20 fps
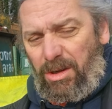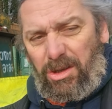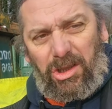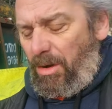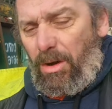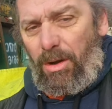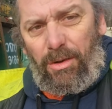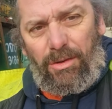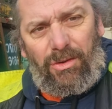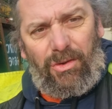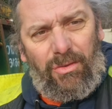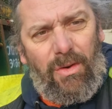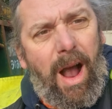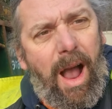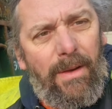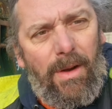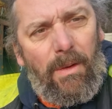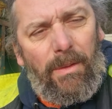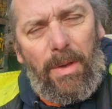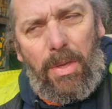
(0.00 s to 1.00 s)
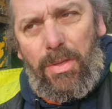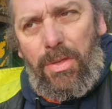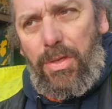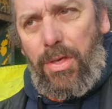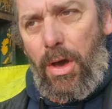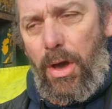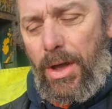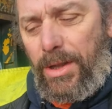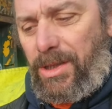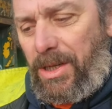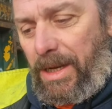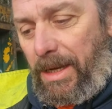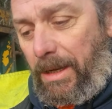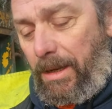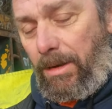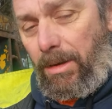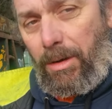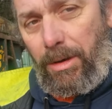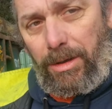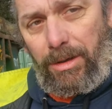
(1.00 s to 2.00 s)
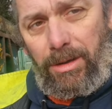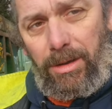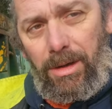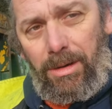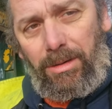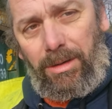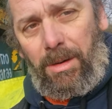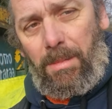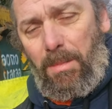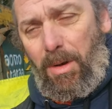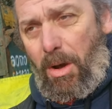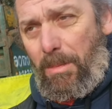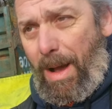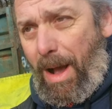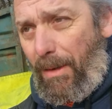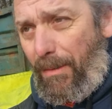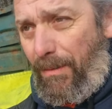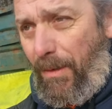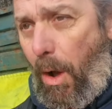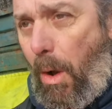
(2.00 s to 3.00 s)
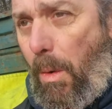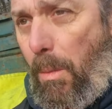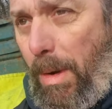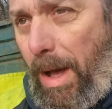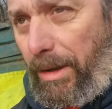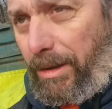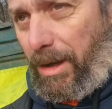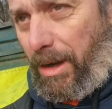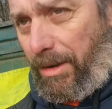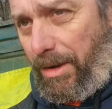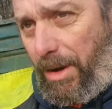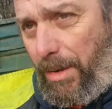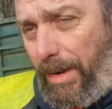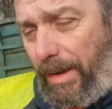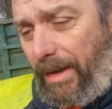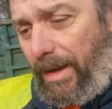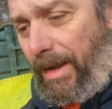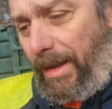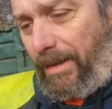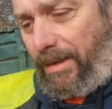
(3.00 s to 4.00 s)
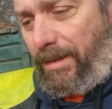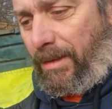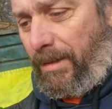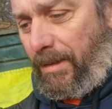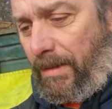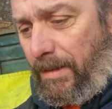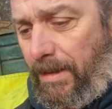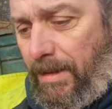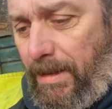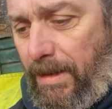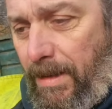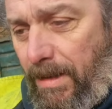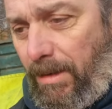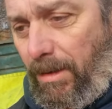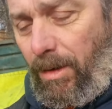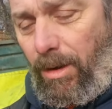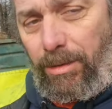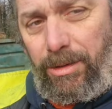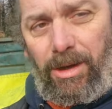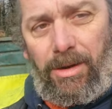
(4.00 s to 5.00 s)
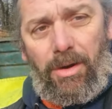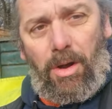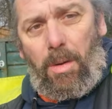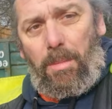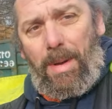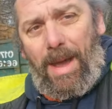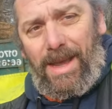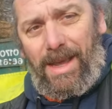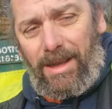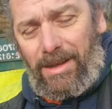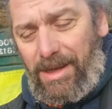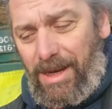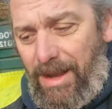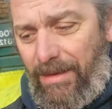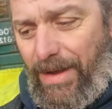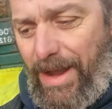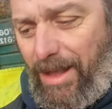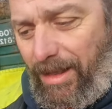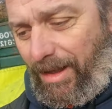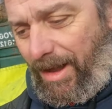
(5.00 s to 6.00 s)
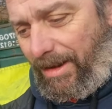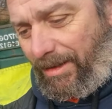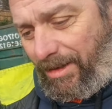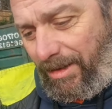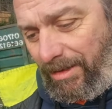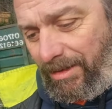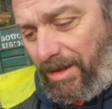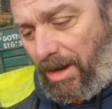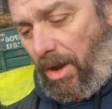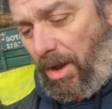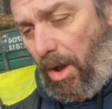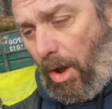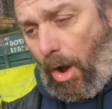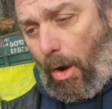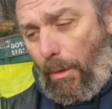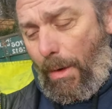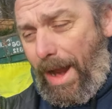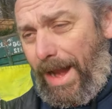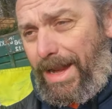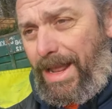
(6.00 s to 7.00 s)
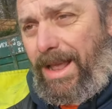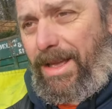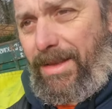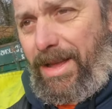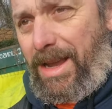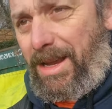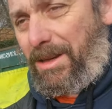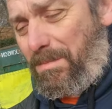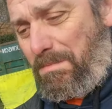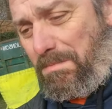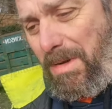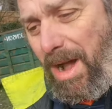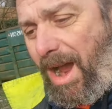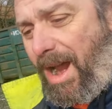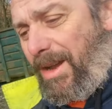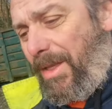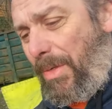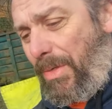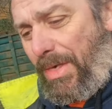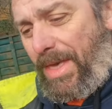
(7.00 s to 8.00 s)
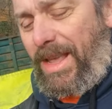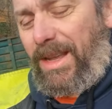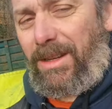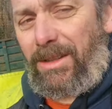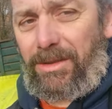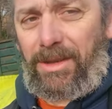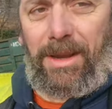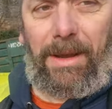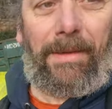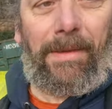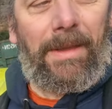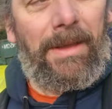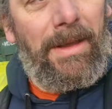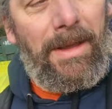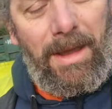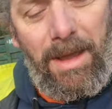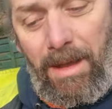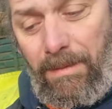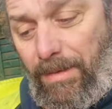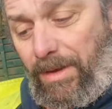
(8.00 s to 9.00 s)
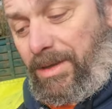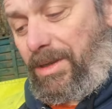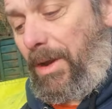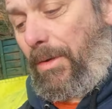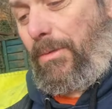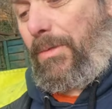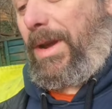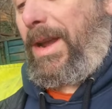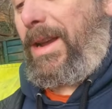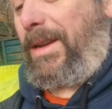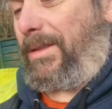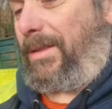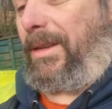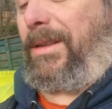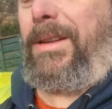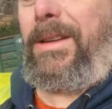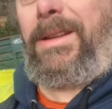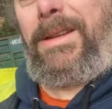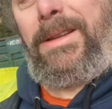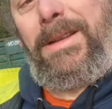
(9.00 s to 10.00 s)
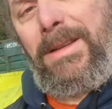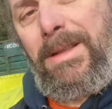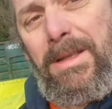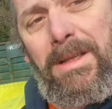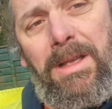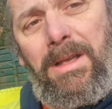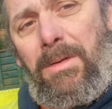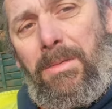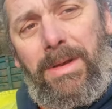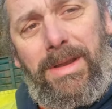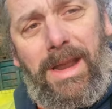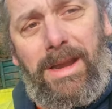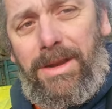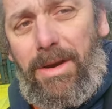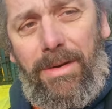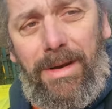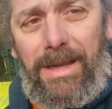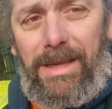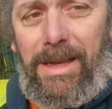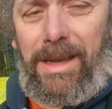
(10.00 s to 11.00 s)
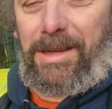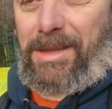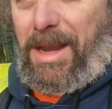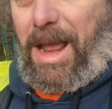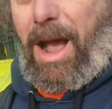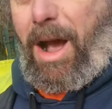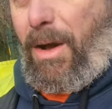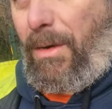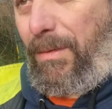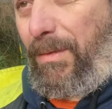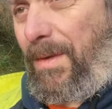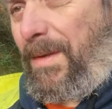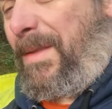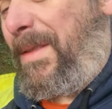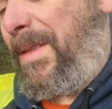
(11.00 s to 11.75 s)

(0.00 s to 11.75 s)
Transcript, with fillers: or drive over 30 or use your mobile phone while you're doing it or to not pay your TV license or any of these minor things that for some reason when you're doing it yourself